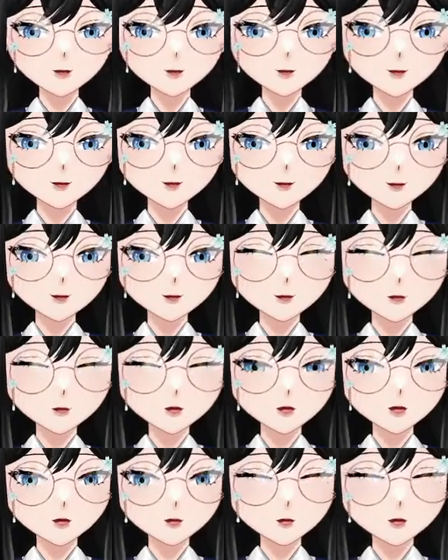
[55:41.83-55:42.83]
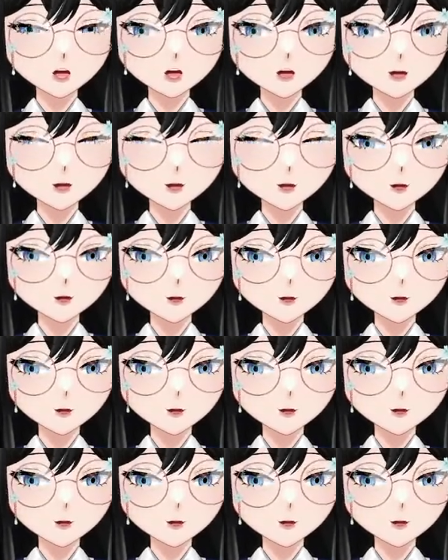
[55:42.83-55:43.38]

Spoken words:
in the GI tract can